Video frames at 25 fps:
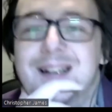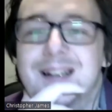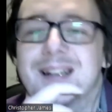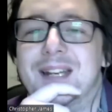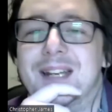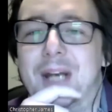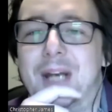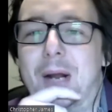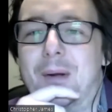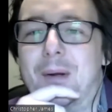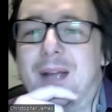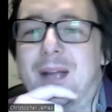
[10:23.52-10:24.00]

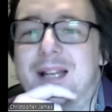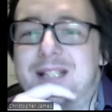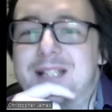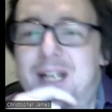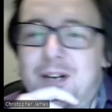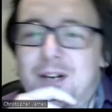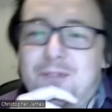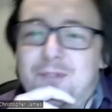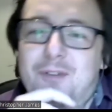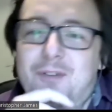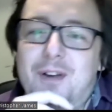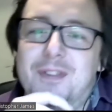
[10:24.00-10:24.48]
you know, he
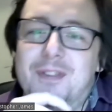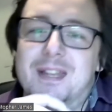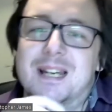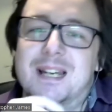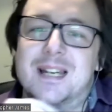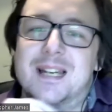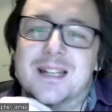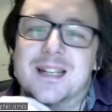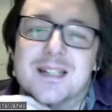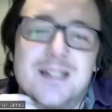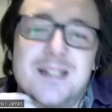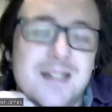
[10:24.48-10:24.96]
identified the
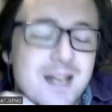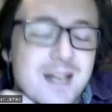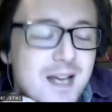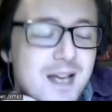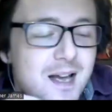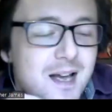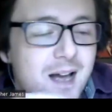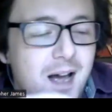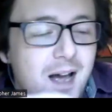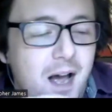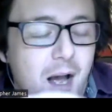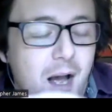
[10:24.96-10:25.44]
links.
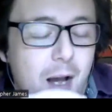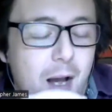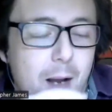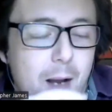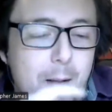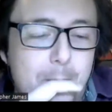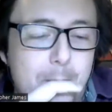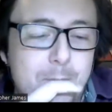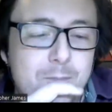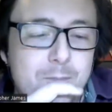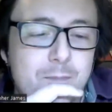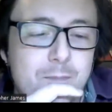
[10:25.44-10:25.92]

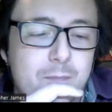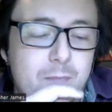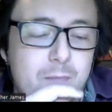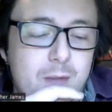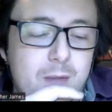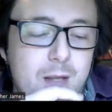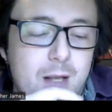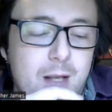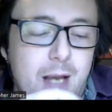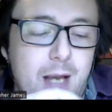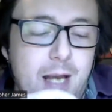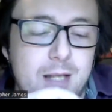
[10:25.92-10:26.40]
Um,
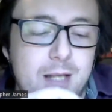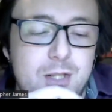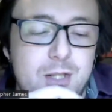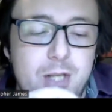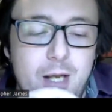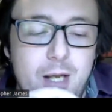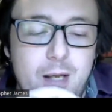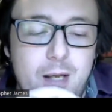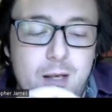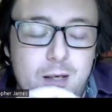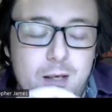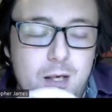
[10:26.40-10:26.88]
and
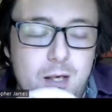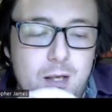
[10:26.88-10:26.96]
yeah,